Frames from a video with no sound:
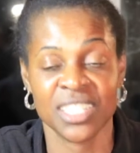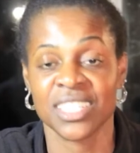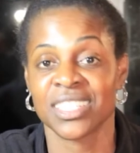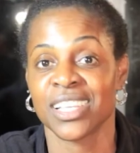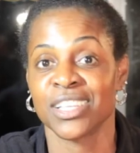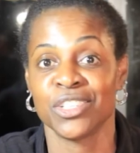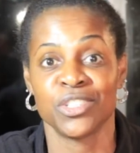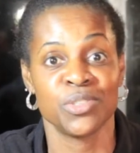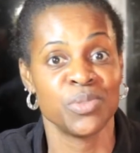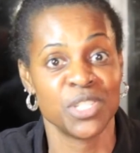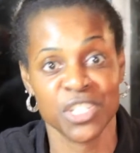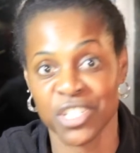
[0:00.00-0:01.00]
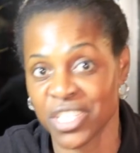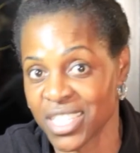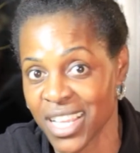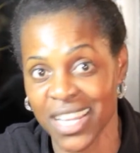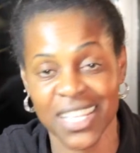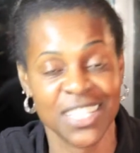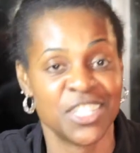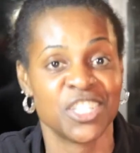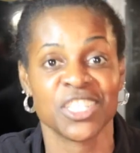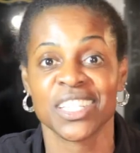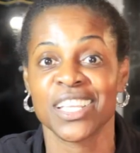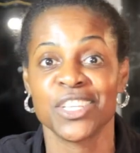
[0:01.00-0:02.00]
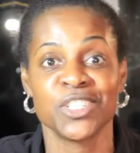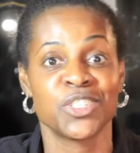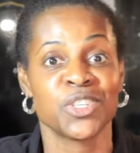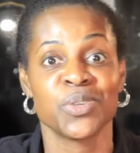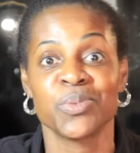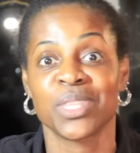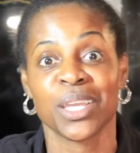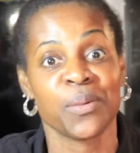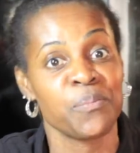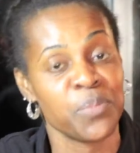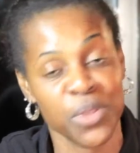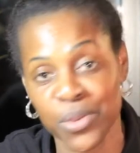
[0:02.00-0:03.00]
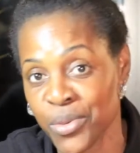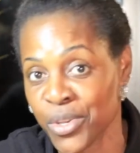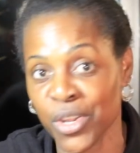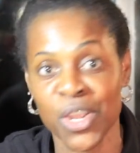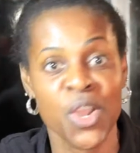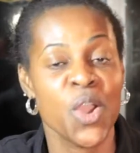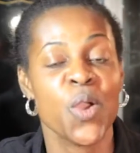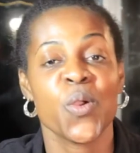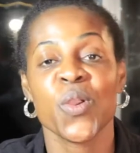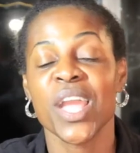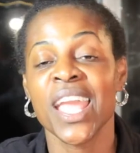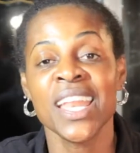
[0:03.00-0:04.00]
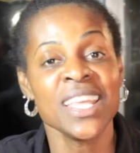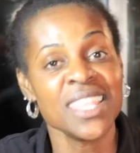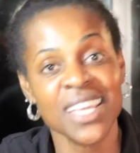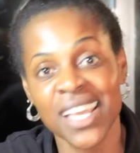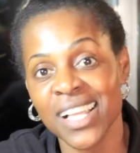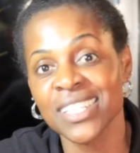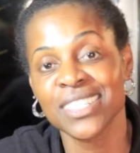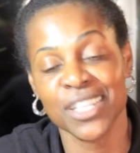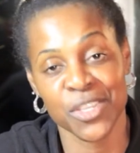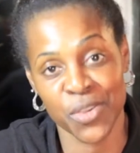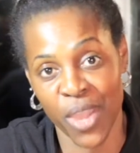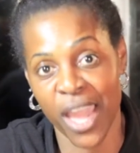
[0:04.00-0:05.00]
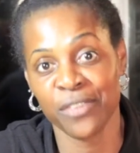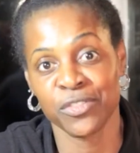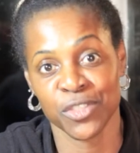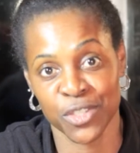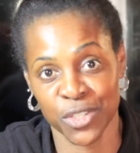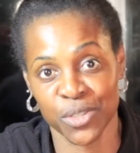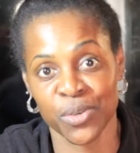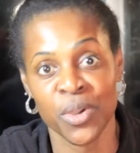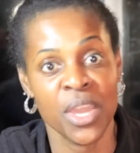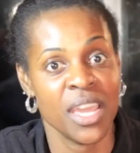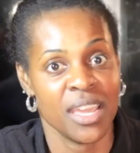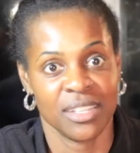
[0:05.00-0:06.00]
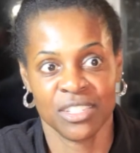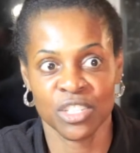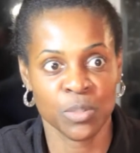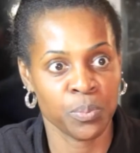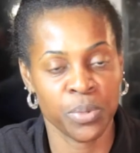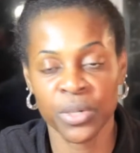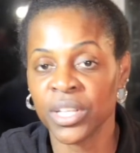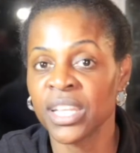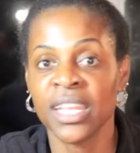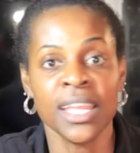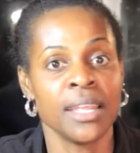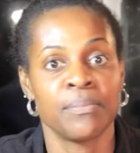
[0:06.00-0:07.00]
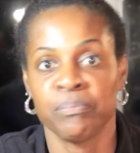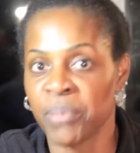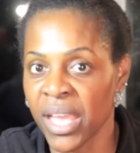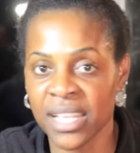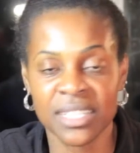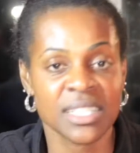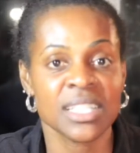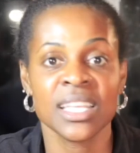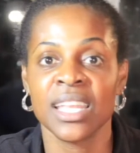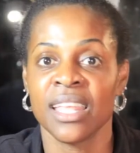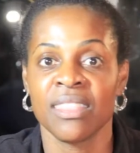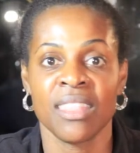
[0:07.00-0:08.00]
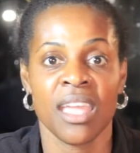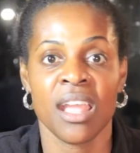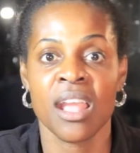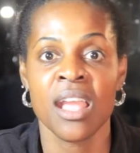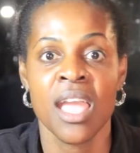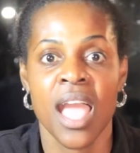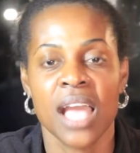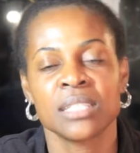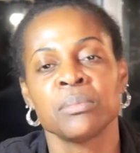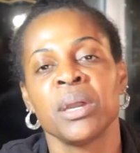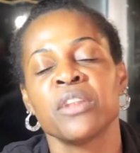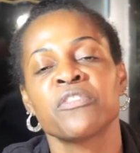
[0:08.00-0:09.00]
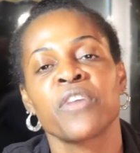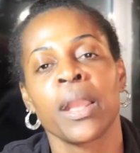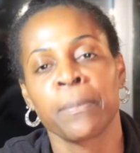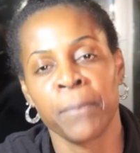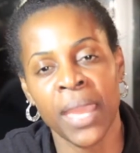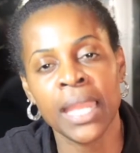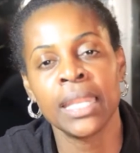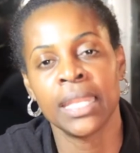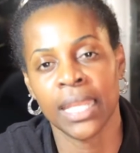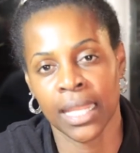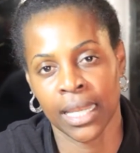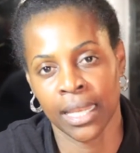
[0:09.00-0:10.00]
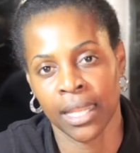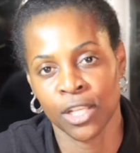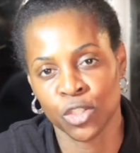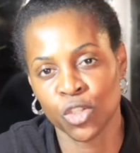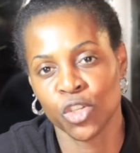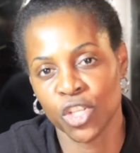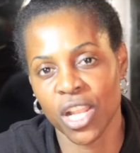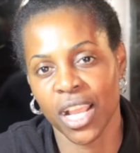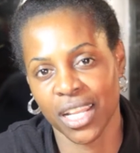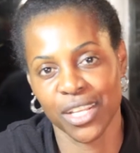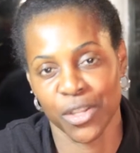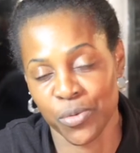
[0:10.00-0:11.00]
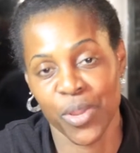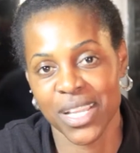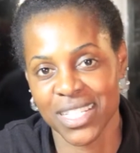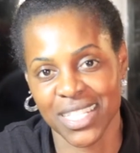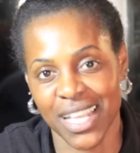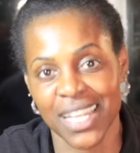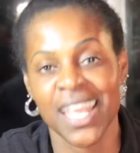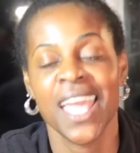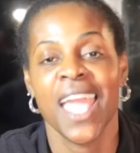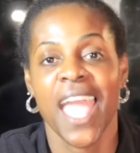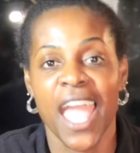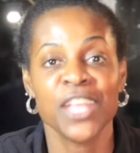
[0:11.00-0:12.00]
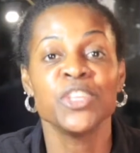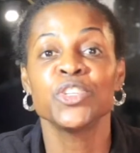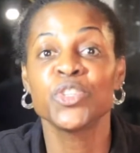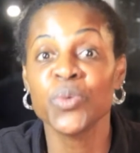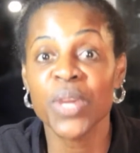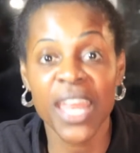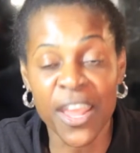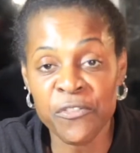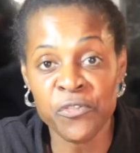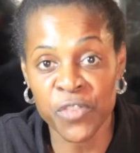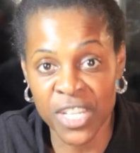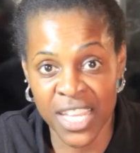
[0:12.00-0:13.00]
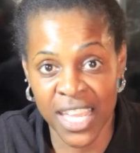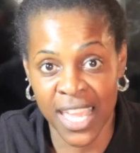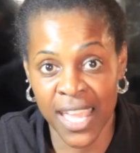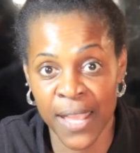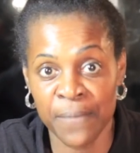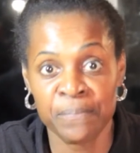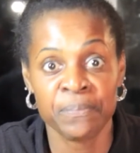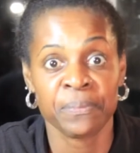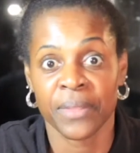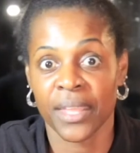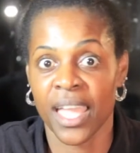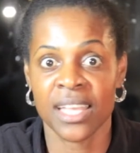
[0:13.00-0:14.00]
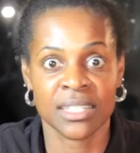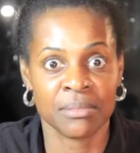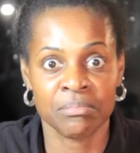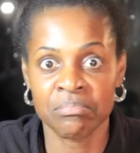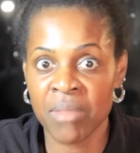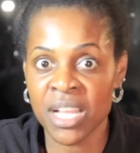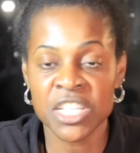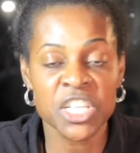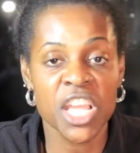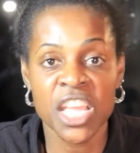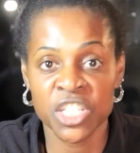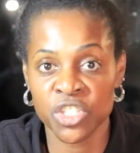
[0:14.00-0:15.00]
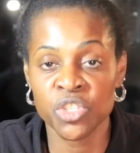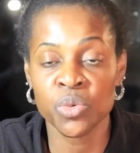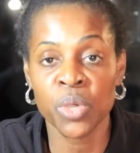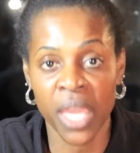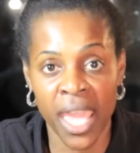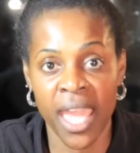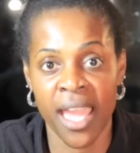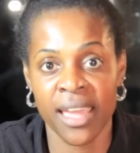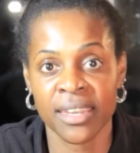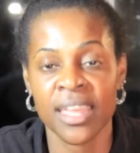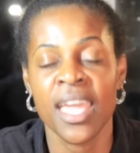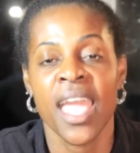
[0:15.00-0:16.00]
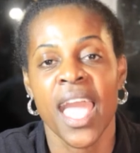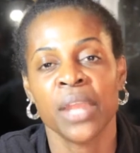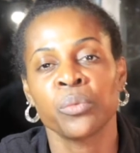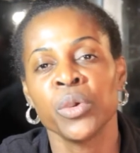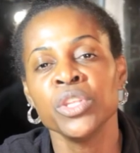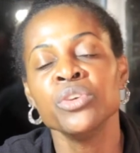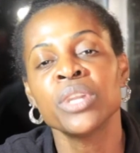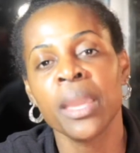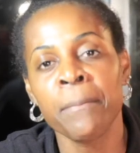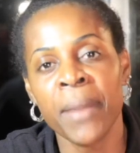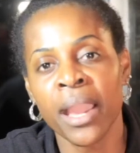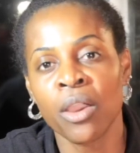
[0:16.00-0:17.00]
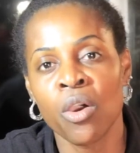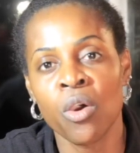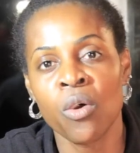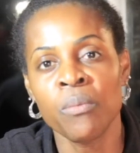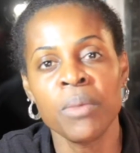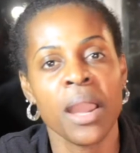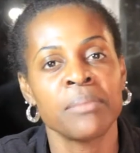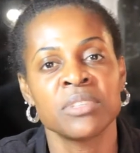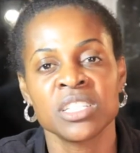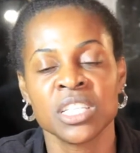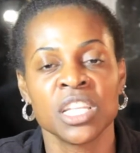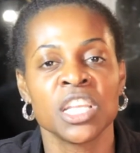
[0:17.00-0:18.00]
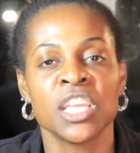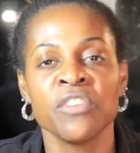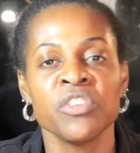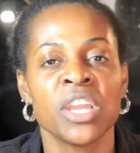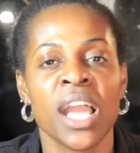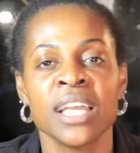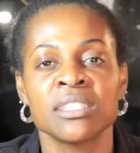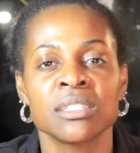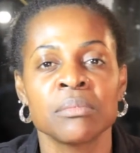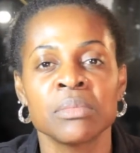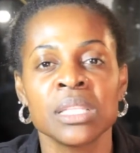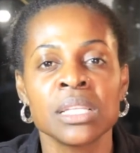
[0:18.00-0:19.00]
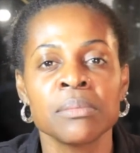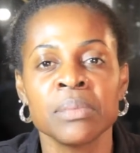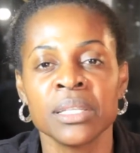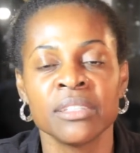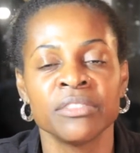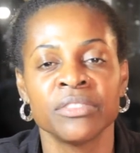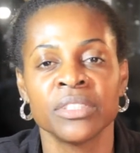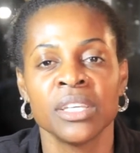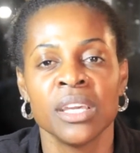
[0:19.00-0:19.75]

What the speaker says: just like you do with your studies, just like you do with a computer, or anything else that you have to do. Just put it in, pencil it in there. As a matter of fact, pen it in, so you're not going to erase it. And you do it every day, as much as you can. And when you get back home, I'm just going to give you guys some little bit of